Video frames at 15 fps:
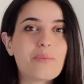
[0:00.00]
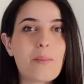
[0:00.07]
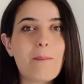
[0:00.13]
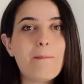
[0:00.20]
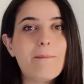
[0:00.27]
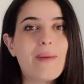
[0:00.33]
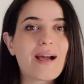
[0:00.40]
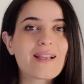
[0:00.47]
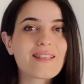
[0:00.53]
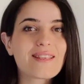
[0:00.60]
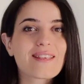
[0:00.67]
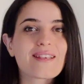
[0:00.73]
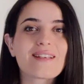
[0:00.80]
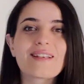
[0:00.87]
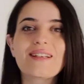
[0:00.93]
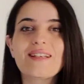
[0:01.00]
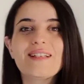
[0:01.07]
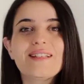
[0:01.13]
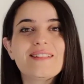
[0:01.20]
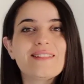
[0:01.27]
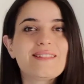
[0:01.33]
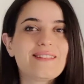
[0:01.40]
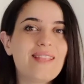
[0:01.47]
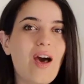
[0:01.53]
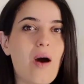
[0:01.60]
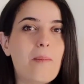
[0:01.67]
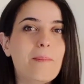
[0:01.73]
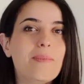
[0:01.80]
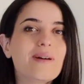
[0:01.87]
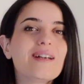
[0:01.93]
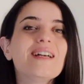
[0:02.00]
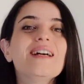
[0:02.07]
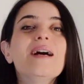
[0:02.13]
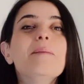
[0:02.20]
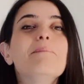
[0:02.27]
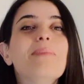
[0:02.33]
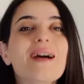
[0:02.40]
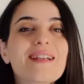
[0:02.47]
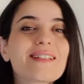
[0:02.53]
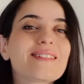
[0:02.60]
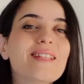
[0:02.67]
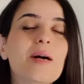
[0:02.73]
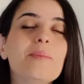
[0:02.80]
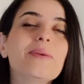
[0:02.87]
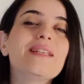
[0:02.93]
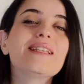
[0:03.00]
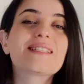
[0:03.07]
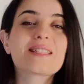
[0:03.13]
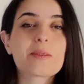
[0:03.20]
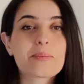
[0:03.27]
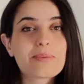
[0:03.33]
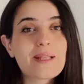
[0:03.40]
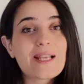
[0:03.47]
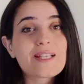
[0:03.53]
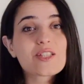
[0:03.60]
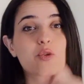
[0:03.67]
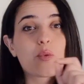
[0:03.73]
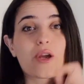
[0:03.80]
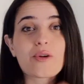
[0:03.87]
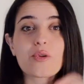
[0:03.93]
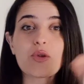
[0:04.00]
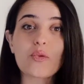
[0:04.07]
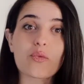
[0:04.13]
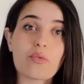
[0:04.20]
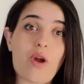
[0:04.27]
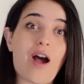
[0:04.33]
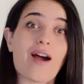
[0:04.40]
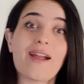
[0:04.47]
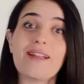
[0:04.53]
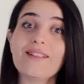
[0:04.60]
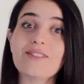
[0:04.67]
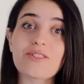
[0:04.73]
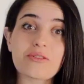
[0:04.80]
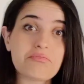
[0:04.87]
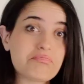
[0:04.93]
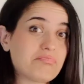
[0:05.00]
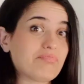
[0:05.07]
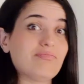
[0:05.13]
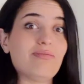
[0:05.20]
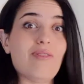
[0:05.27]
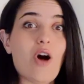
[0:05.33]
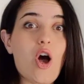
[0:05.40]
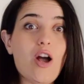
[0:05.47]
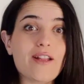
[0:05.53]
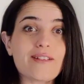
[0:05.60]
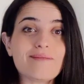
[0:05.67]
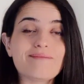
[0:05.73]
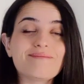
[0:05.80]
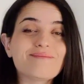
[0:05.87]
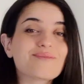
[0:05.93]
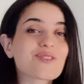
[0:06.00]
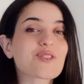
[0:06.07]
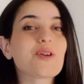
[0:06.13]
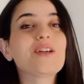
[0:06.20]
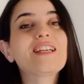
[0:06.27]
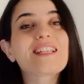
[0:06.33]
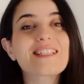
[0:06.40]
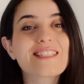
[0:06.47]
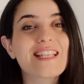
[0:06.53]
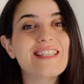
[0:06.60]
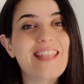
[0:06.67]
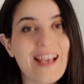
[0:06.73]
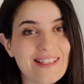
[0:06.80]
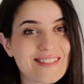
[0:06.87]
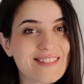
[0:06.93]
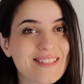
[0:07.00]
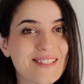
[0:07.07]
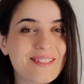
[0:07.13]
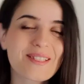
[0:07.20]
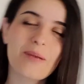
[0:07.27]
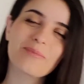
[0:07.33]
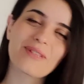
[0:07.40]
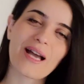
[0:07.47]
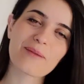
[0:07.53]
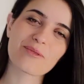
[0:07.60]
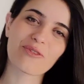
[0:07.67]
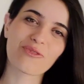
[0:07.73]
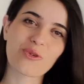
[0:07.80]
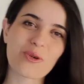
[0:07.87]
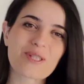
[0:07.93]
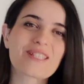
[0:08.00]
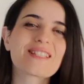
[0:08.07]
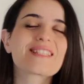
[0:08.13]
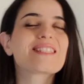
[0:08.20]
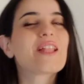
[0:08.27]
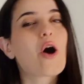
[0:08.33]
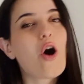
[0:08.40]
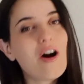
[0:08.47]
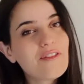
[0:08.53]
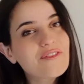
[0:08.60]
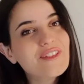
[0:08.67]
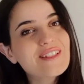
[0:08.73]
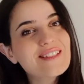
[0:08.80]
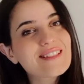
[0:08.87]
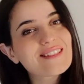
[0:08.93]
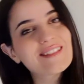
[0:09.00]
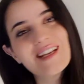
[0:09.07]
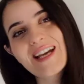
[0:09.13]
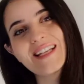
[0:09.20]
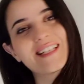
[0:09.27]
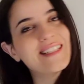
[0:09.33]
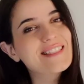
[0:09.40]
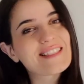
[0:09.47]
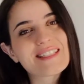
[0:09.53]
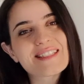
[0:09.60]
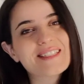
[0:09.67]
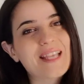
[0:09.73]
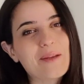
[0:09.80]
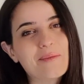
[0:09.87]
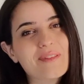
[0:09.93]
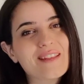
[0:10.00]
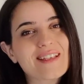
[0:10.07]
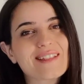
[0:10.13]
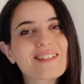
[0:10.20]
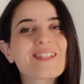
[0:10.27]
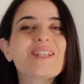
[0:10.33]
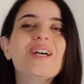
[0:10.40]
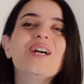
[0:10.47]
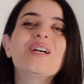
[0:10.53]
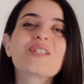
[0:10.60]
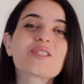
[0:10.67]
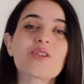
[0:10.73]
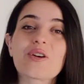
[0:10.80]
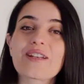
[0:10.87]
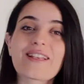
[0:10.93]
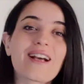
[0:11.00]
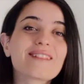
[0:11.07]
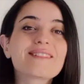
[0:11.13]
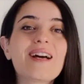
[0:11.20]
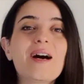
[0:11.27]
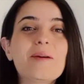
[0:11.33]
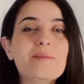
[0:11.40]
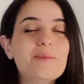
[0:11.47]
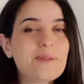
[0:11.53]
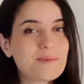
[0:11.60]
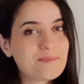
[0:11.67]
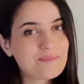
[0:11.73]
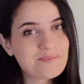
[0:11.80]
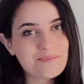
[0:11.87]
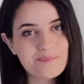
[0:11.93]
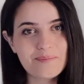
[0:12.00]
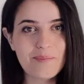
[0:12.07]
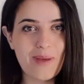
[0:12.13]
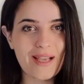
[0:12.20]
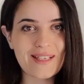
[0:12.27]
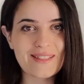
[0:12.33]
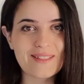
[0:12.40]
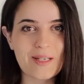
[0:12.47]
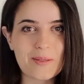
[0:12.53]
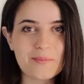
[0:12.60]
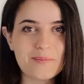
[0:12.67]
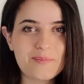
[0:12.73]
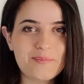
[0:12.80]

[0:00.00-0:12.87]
maktab. Maktab is the place where you write on. So it is a desk. Sometimes, of course, it's the office, and it's the same thing. So, katab, maktab.